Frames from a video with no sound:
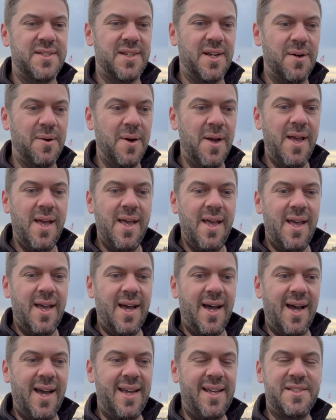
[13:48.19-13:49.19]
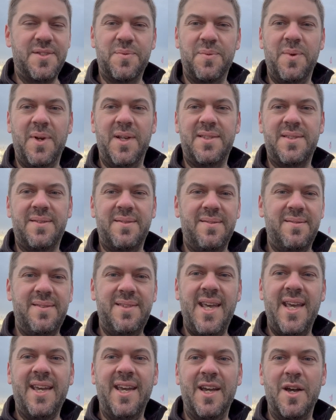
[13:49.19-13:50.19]
So it's
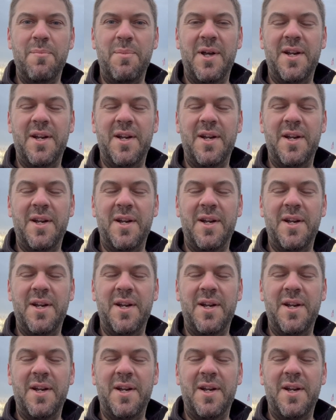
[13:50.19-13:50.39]
taking a